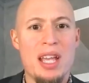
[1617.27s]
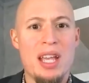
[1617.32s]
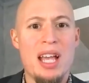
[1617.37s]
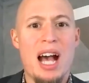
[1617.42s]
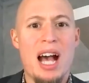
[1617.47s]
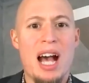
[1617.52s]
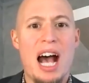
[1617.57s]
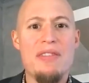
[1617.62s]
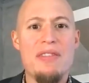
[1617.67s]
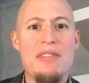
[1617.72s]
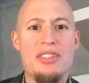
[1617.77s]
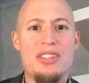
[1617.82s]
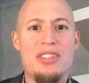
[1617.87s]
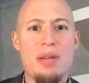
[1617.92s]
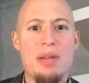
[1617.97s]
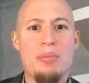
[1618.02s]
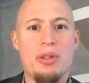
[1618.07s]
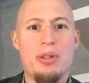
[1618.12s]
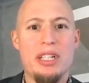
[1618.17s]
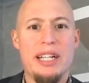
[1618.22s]
I've
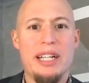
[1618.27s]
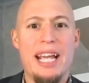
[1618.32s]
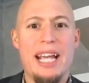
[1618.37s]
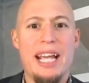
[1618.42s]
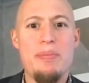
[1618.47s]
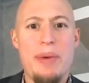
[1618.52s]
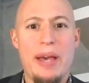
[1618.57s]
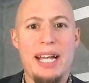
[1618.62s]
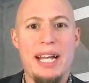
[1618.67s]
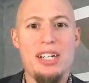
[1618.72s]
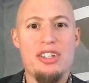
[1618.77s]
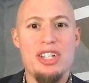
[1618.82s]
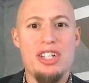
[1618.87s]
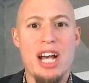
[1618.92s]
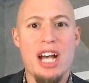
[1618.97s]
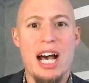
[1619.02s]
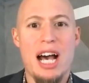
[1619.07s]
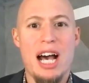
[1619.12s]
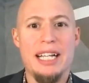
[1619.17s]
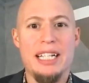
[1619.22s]
assembled an 8-page
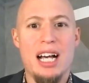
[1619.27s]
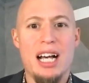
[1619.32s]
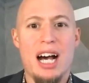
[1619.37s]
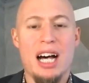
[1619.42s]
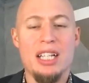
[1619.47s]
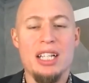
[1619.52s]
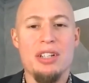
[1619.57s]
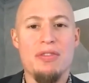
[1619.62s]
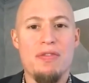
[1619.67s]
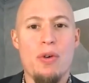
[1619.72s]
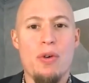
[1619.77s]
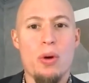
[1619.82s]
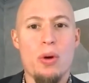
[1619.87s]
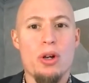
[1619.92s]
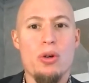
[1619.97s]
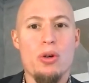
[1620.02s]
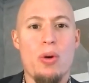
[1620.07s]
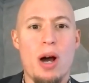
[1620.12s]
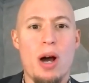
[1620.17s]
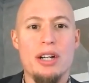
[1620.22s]
guide on the 4
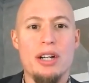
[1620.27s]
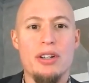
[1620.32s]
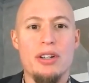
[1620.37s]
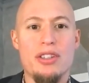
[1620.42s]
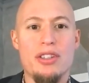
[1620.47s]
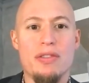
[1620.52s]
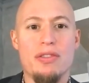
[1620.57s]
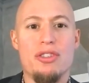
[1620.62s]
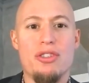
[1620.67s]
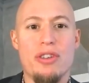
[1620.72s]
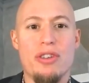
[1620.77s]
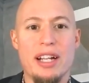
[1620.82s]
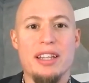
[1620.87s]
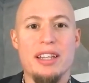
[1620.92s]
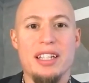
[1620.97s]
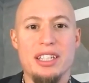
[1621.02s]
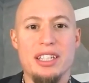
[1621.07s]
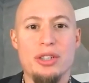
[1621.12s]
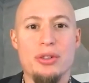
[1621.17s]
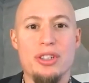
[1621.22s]
quadrants of strengthening your